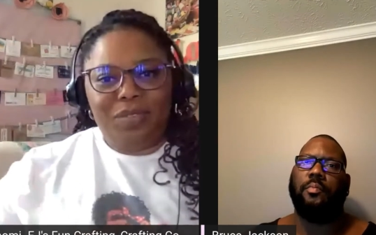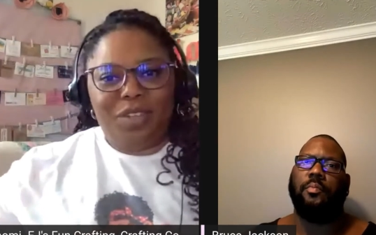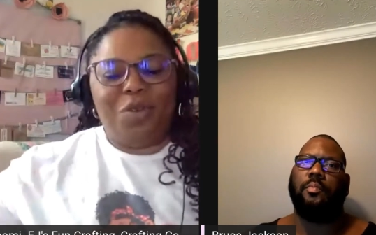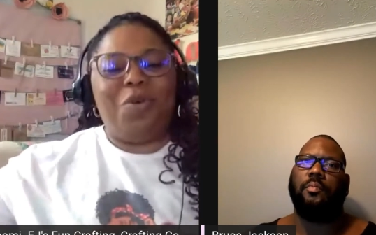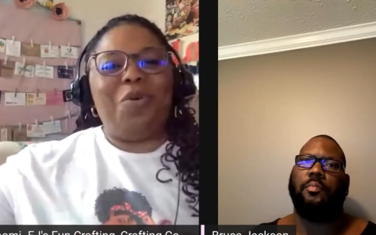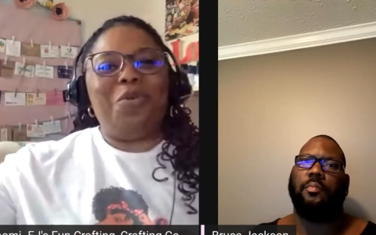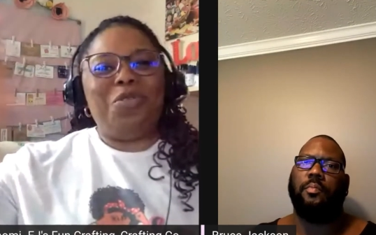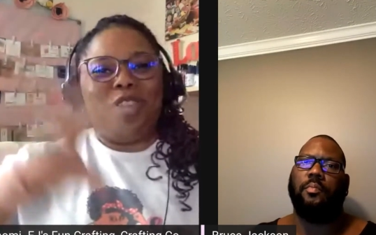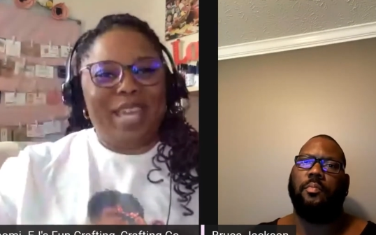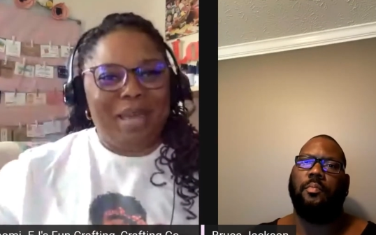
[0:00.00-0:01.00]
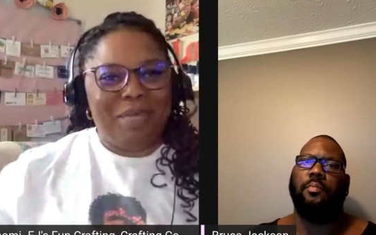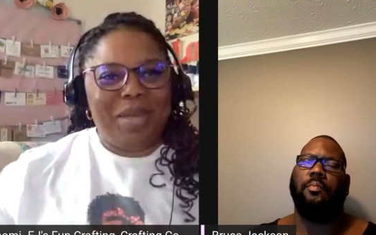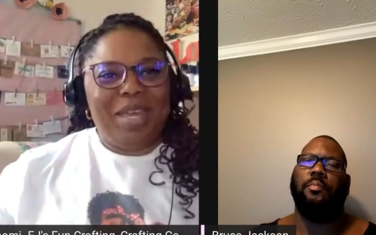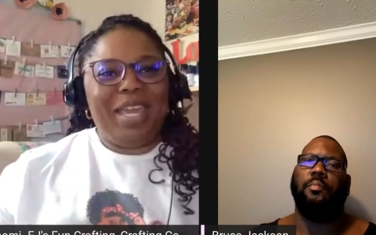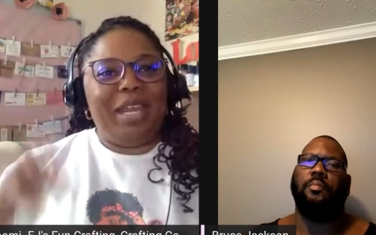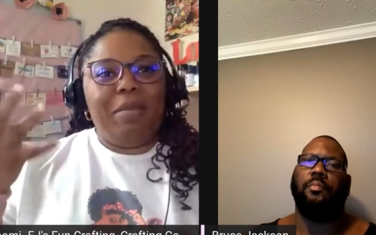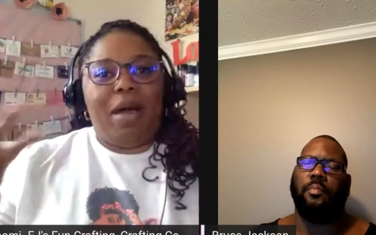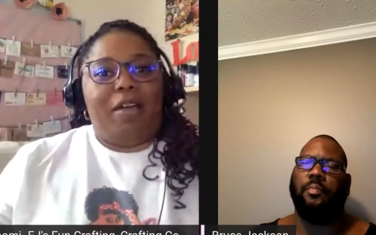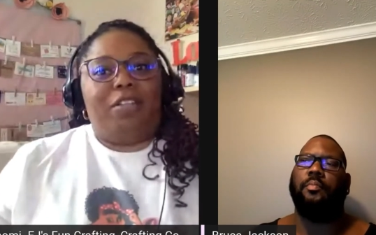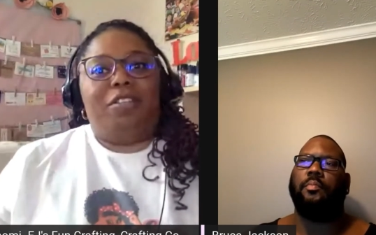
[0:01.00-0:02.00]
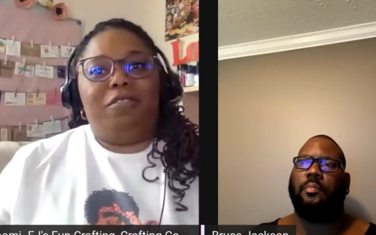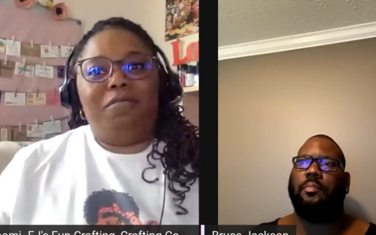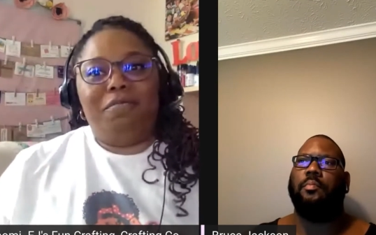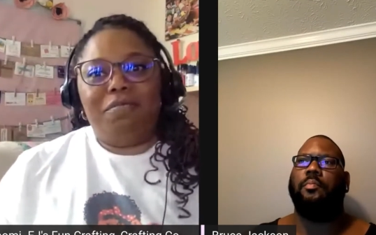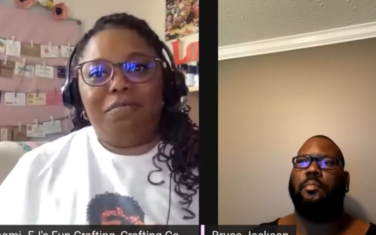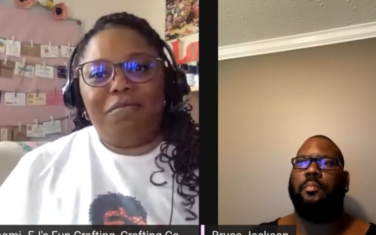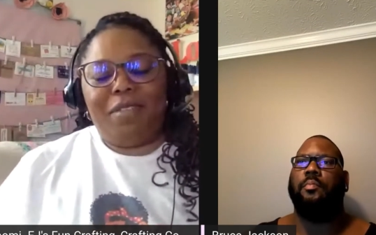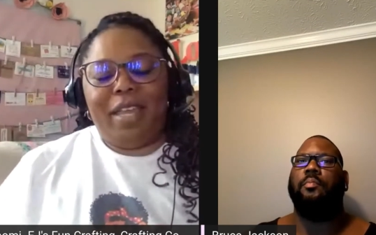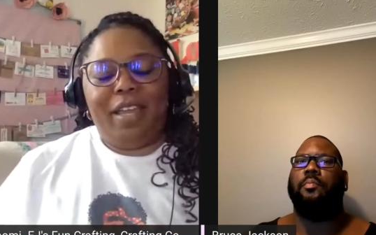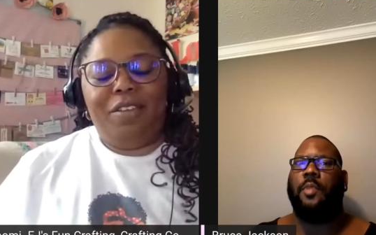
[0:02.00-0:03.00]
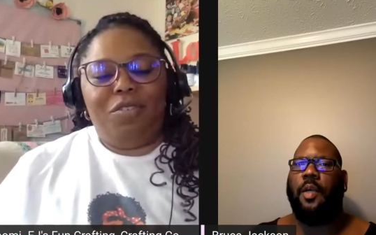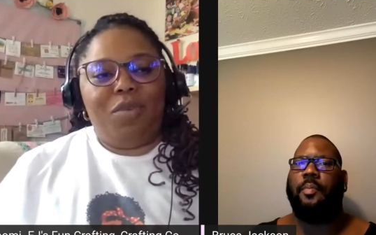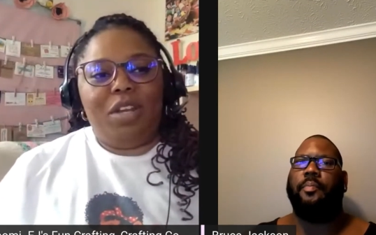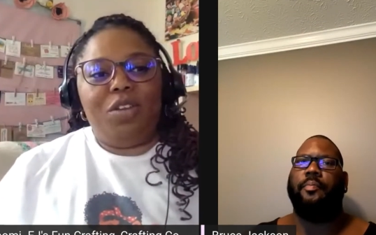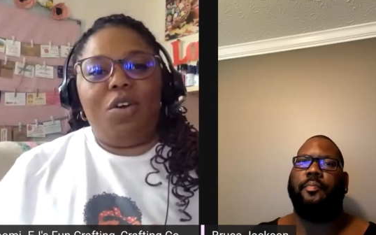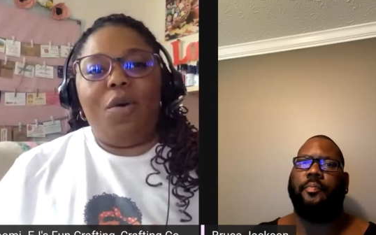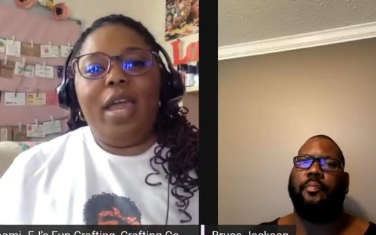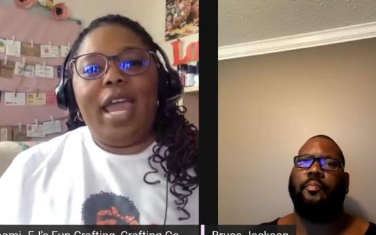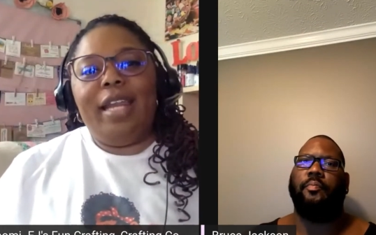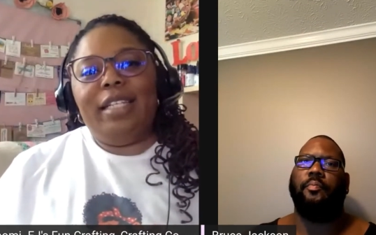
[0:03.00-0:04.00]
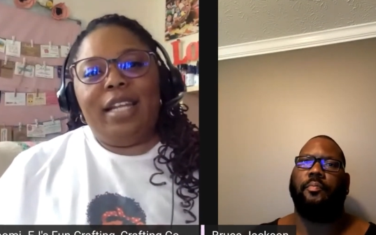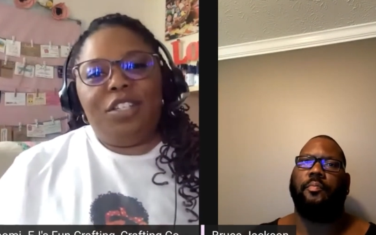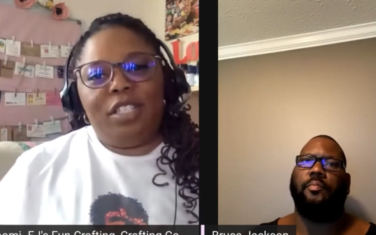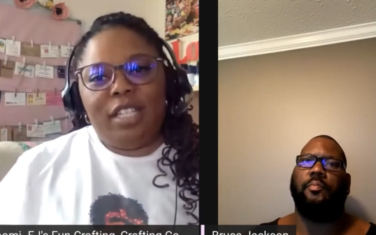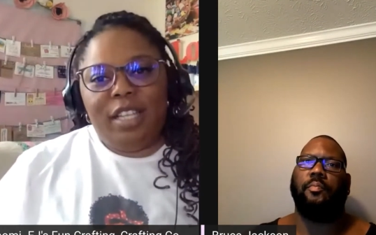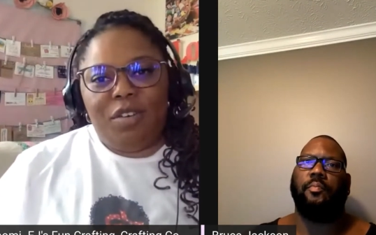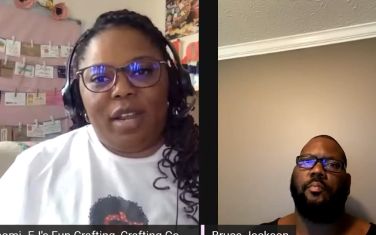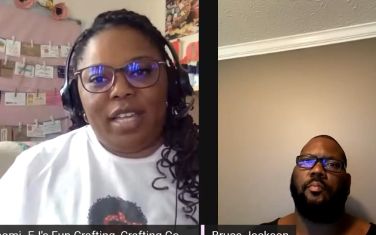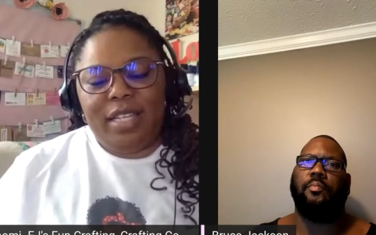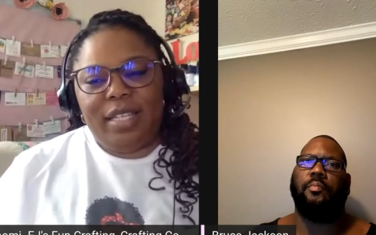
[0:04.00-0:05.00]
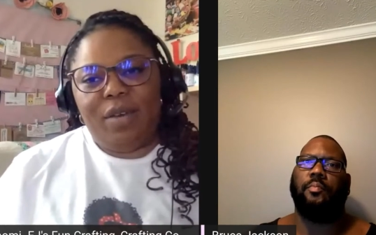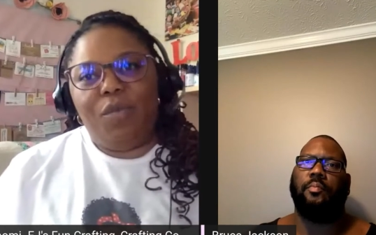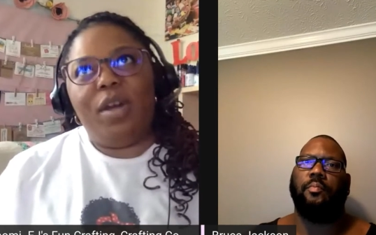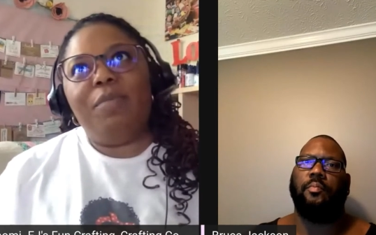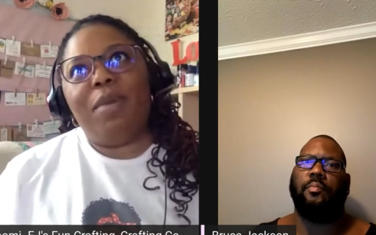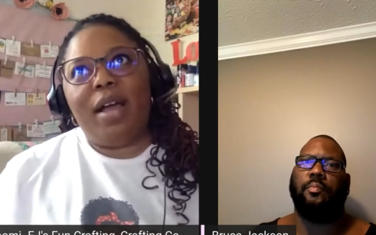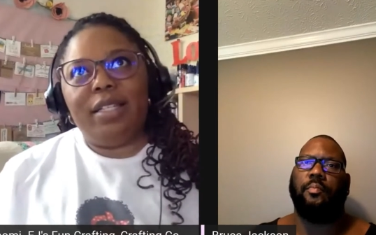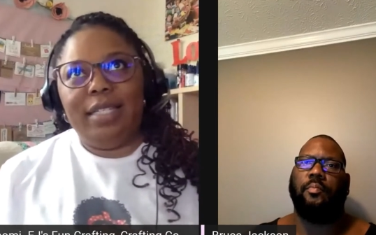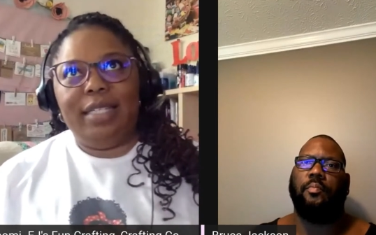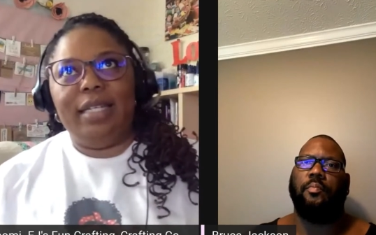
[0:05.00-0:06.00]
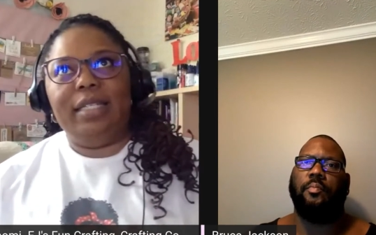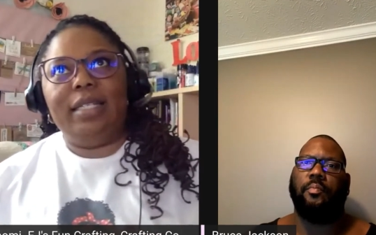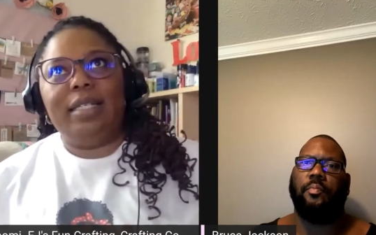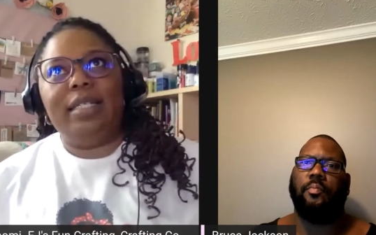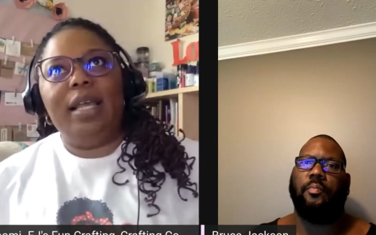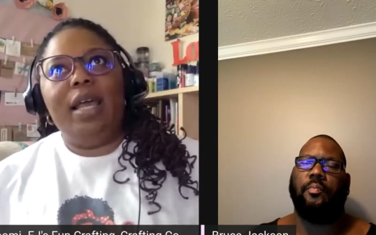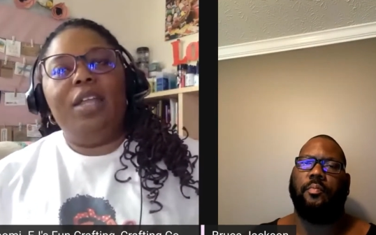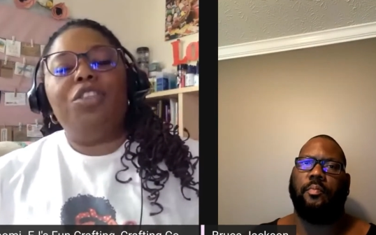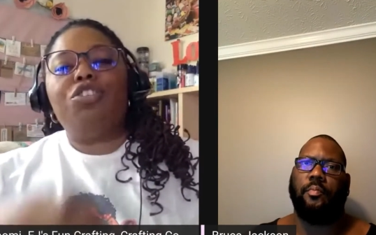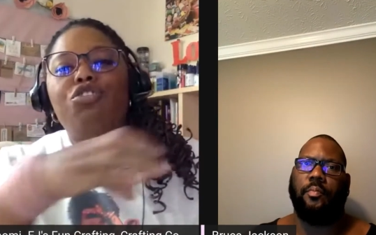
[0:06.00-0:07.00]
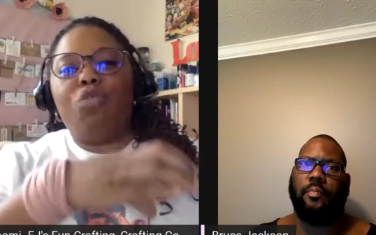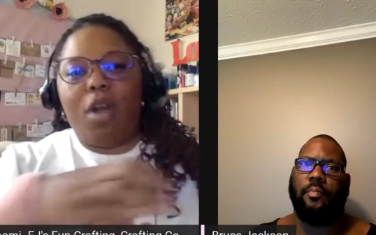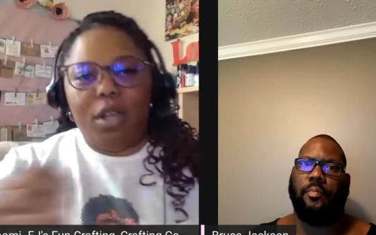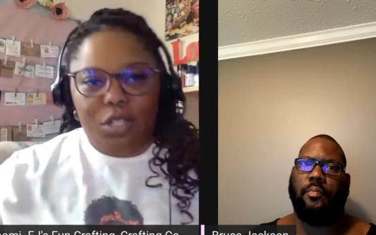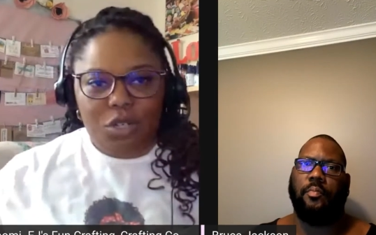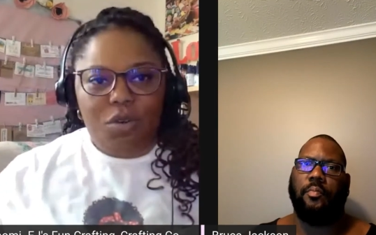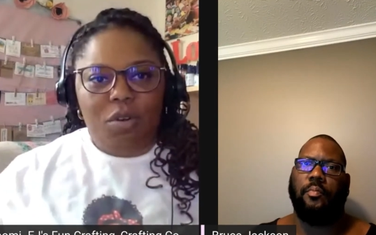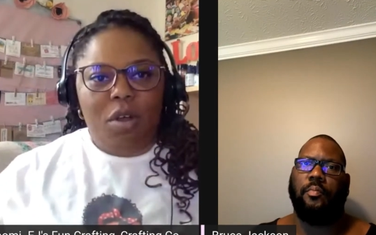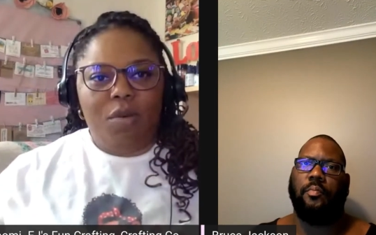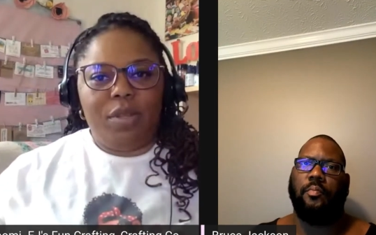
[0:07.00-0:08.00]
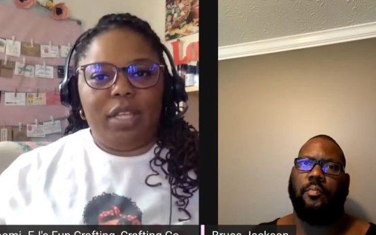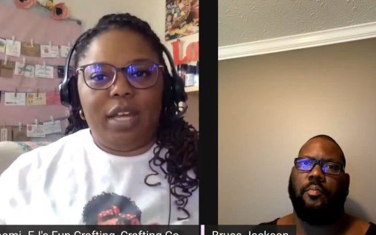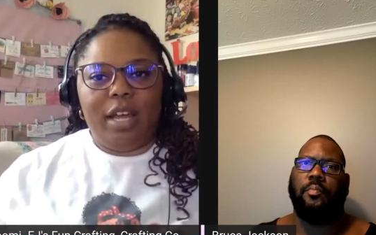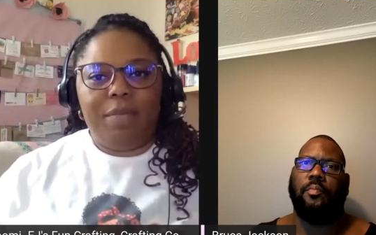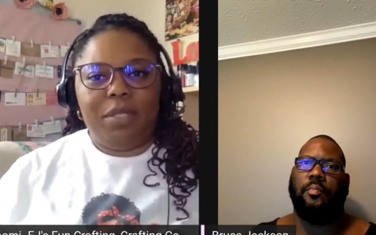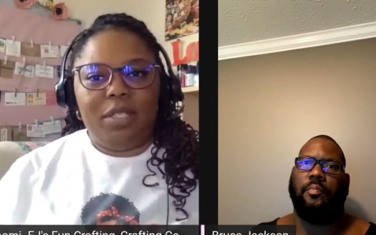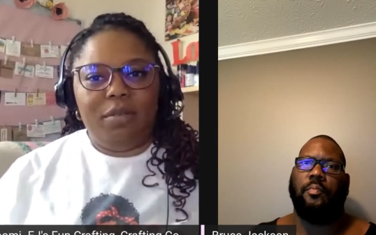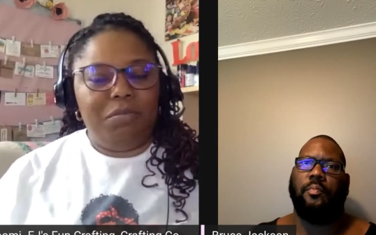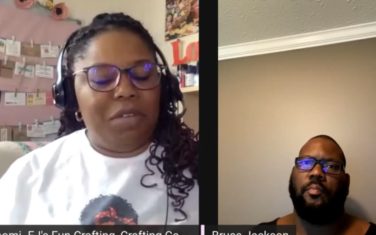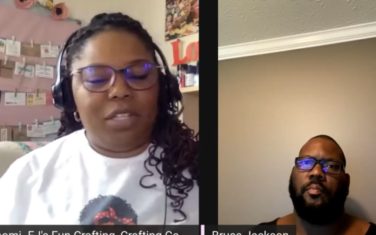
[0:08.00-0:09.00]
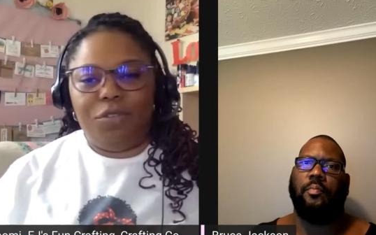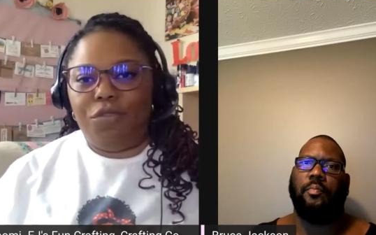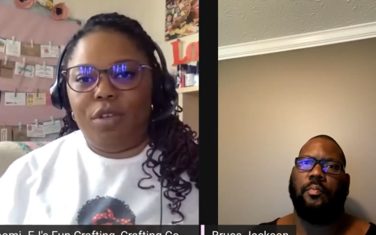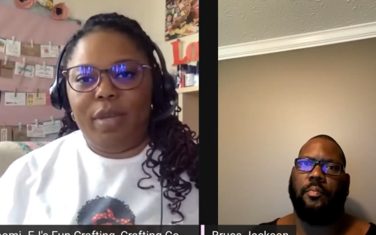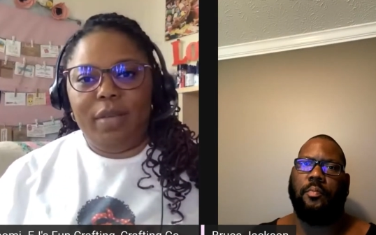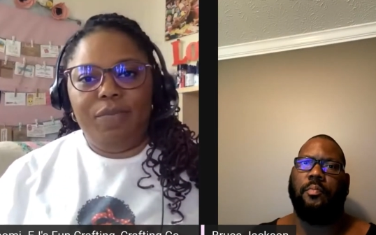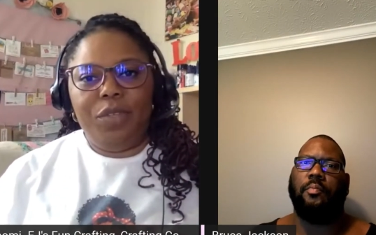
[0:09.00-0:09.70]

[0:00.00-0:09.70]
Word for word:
Speaker 1: a whole theme in a box mm -hmm. and you're ready to go and it's not just the glitter like he said one box he sent us the straws to go along with the cups as a freebie